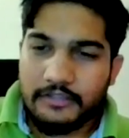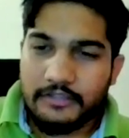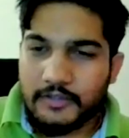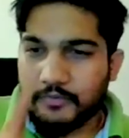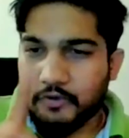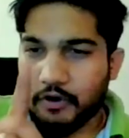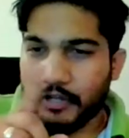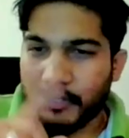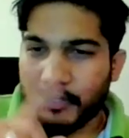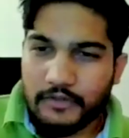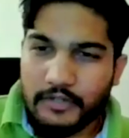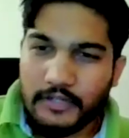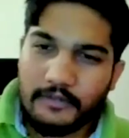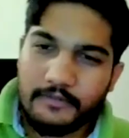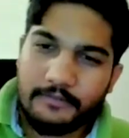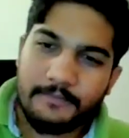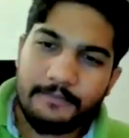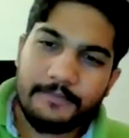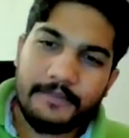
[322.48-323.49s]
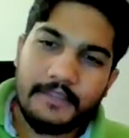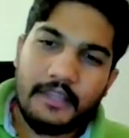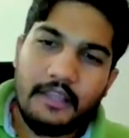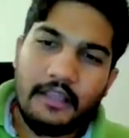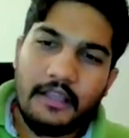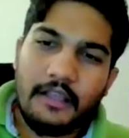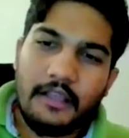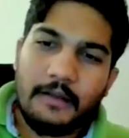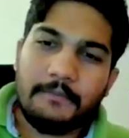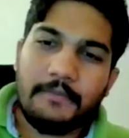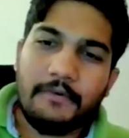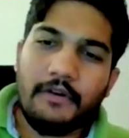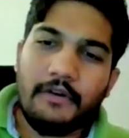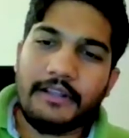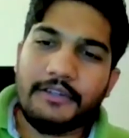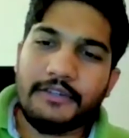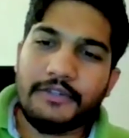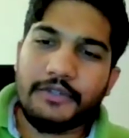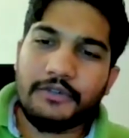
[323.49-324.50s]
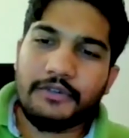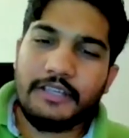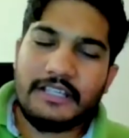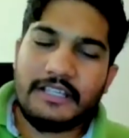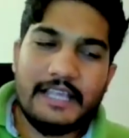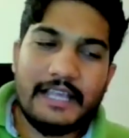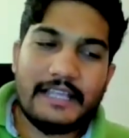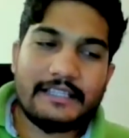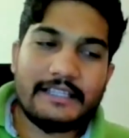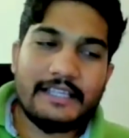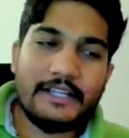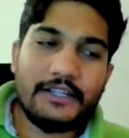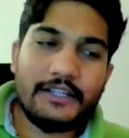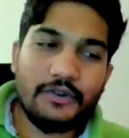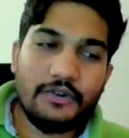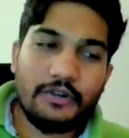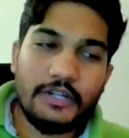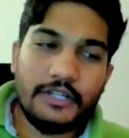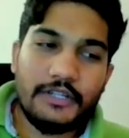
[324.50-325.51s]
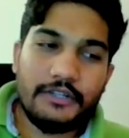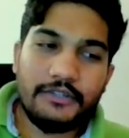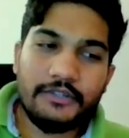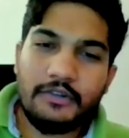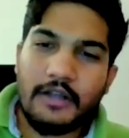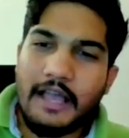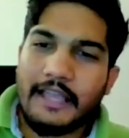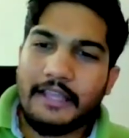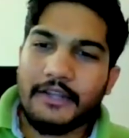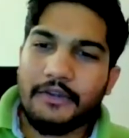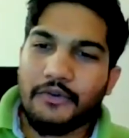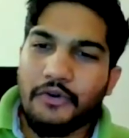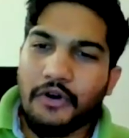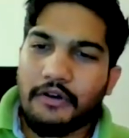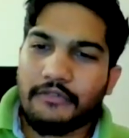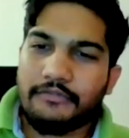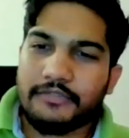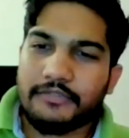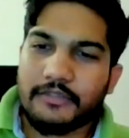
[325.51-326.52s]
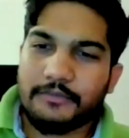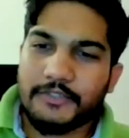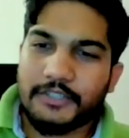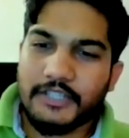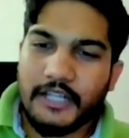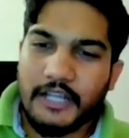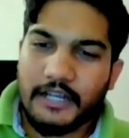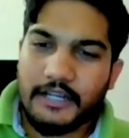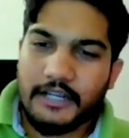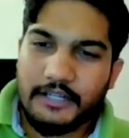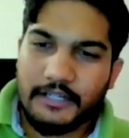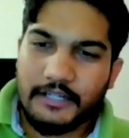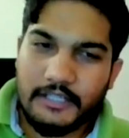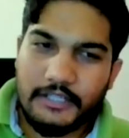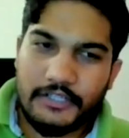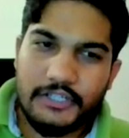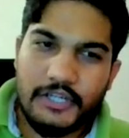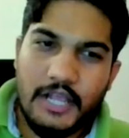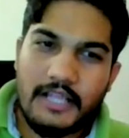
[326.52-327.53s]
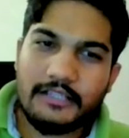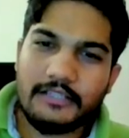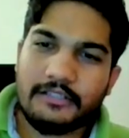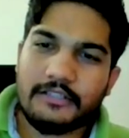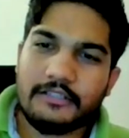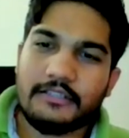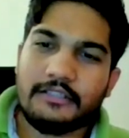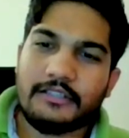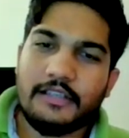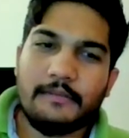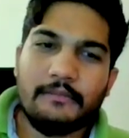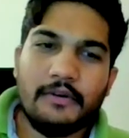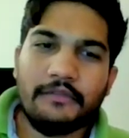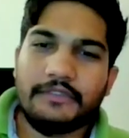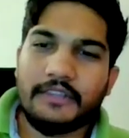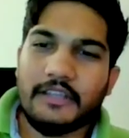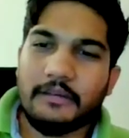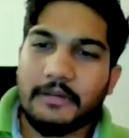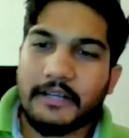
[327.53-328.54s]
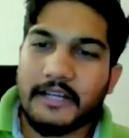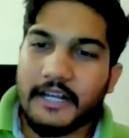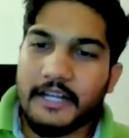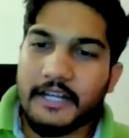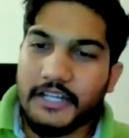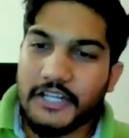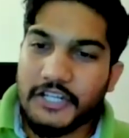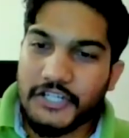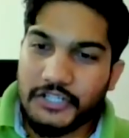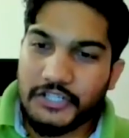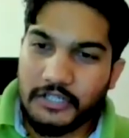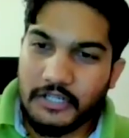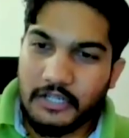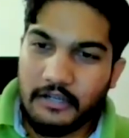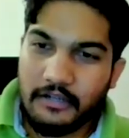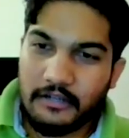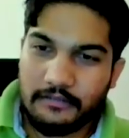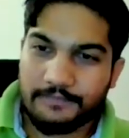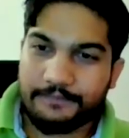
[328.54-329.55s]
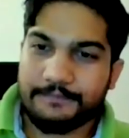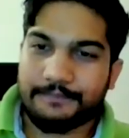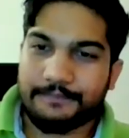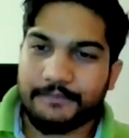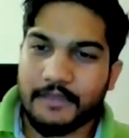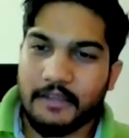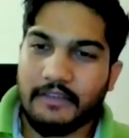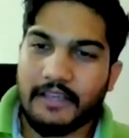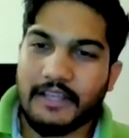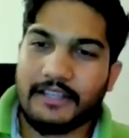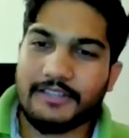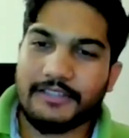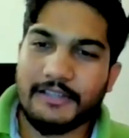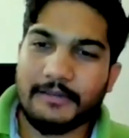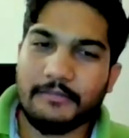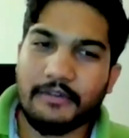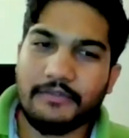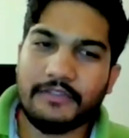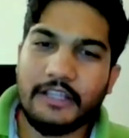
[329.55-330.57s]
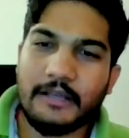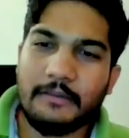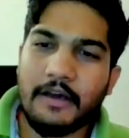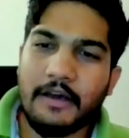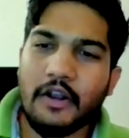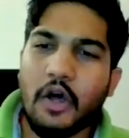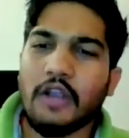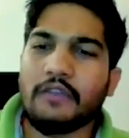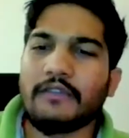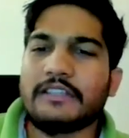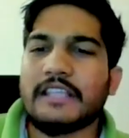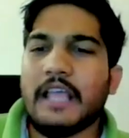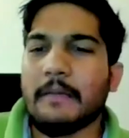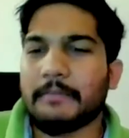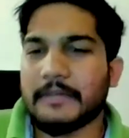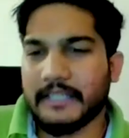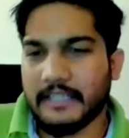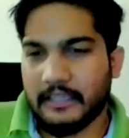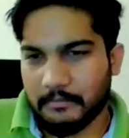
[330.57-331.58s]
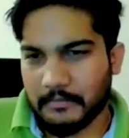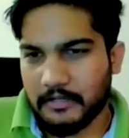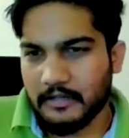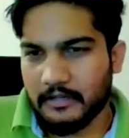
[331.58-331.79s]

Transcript: that's point one point two is as i told you you know i know of some 300 dashas some of them are conditional whereas some of them are always happy